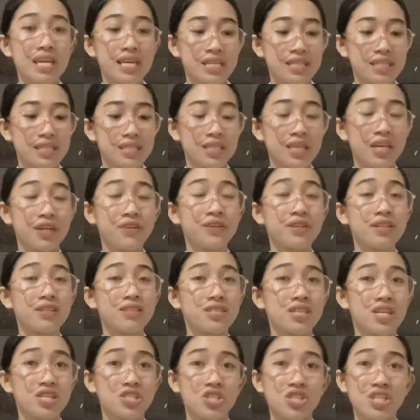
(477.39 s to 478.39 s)
Sterile
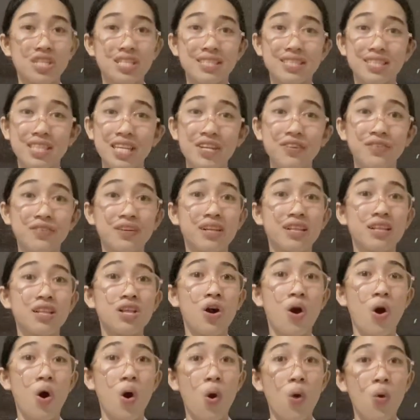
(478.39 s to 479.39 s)
touching
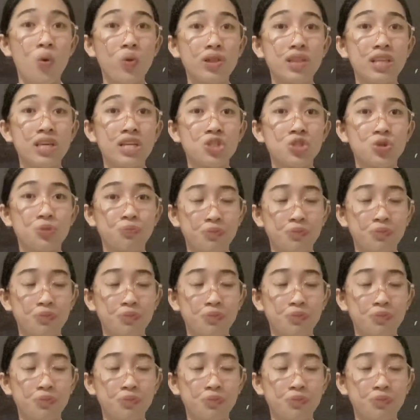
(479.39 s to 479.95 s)
sterile only to